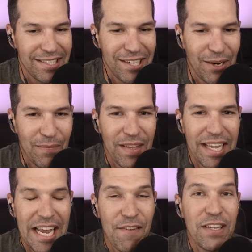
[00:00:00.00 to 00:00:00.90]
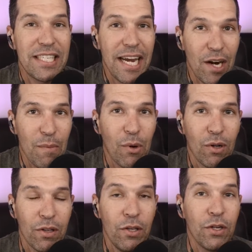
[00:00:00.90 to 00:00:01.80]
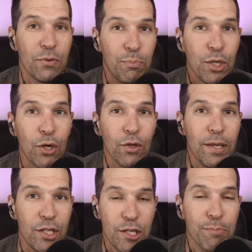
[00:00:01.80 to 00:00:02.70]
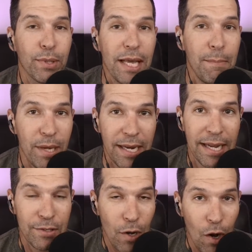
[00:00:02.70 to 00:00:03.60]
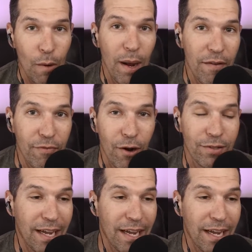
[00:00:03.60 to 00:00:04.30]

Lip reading: So if it's terrible, you can purely just blame me. It's all my fault.